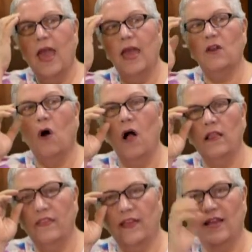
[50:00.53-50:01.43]
and
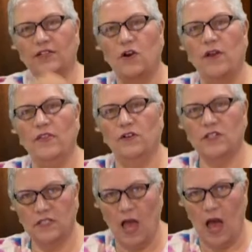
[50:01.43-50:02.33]
all of the kids are in their
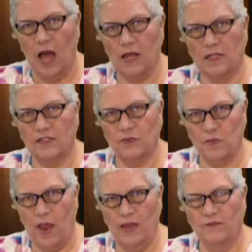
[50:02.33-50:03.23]
socks,
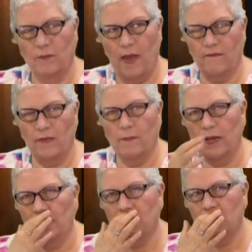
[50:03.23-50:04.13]
right, from having been in the